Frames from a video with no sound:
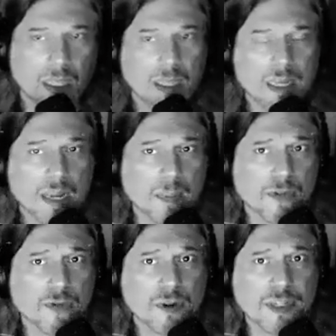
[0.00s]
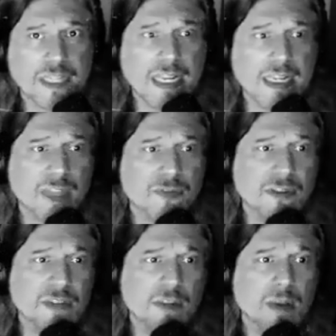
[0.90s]
Number 14 in the
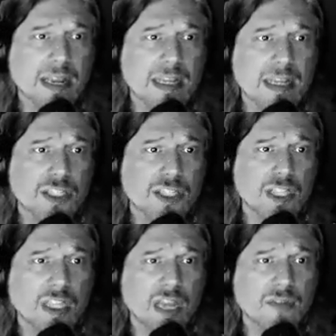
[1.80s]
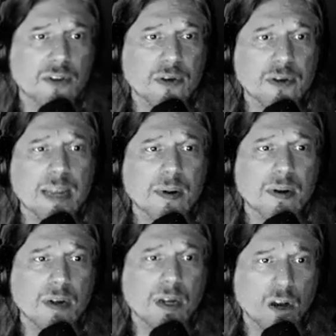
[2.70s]
50 ways to love your
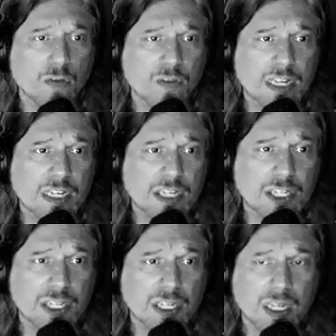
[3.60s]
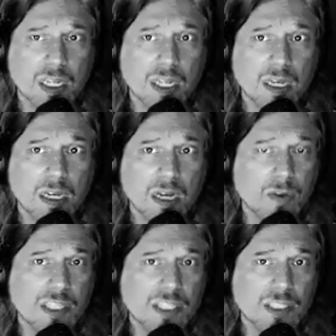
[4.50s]
neighbor COVID edition. Oh,
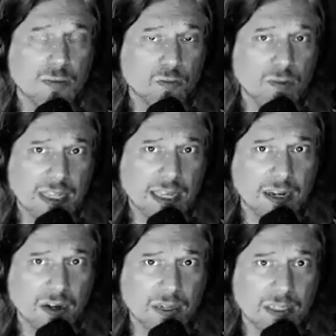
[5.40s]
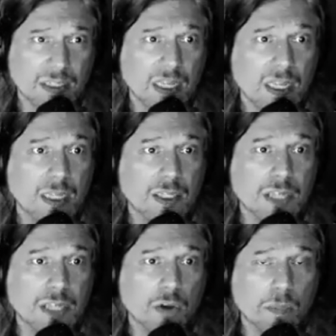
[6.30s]
this is really current.
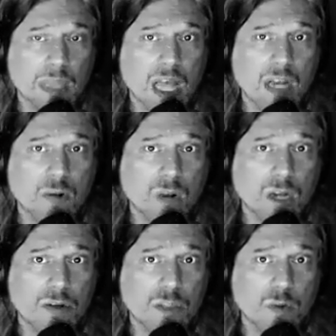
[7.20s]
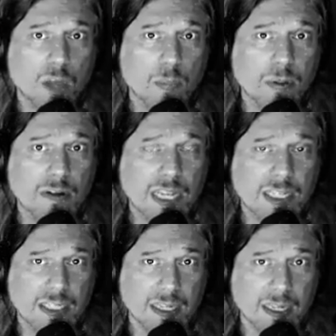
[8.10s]
Don't block roads while
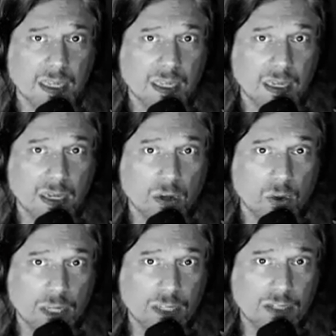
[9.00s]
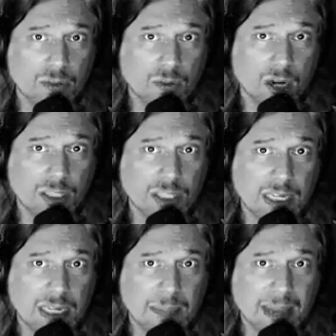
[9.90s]
protesting. According to our
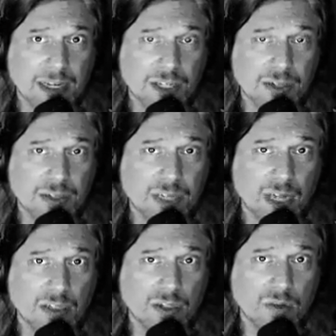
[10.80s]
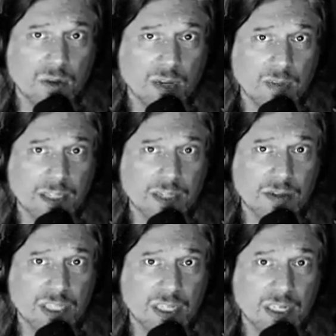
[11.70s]
city manager, Dr. Teron
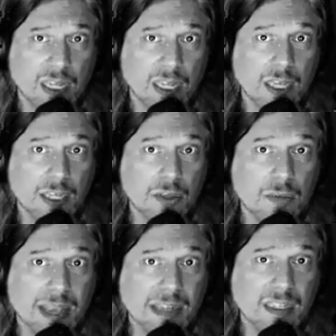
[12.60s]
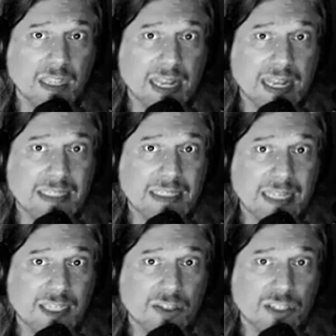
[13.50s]
Richardson, you may delay
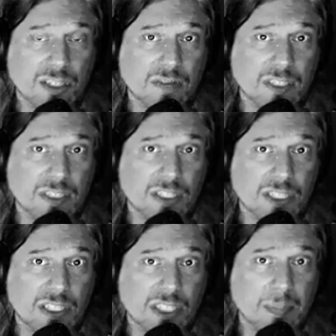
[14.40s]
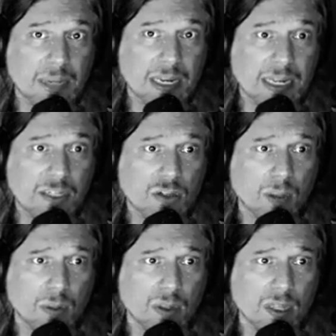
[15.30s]
essential services to somebody in
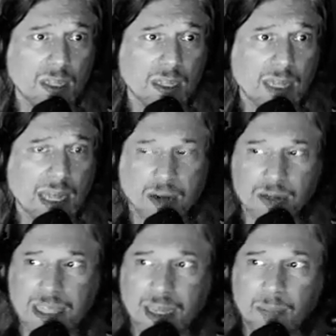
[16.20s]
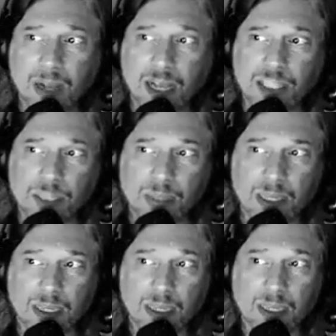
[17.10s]
trouble. How could that
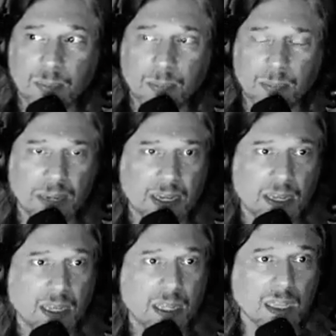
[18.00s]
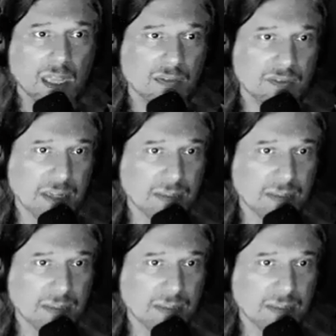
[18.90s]
possibly be loving?